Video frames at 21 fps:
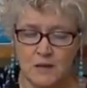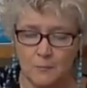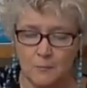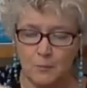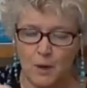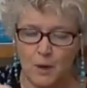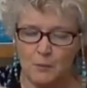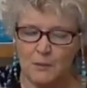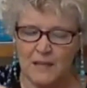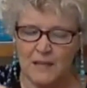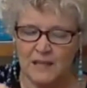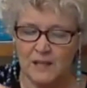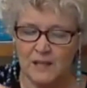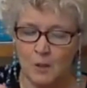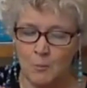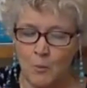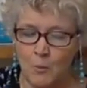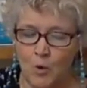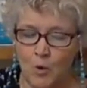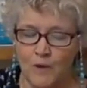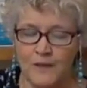probably a
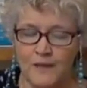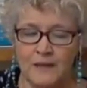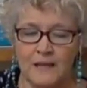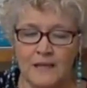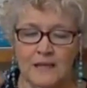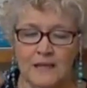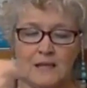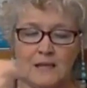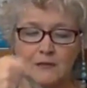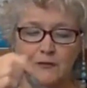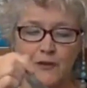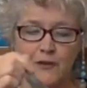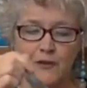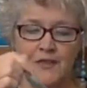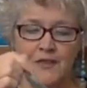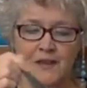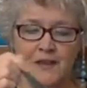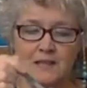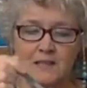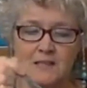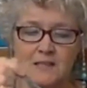little more than I need for
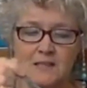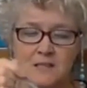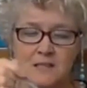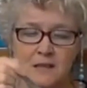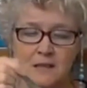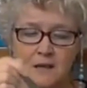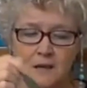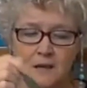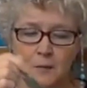this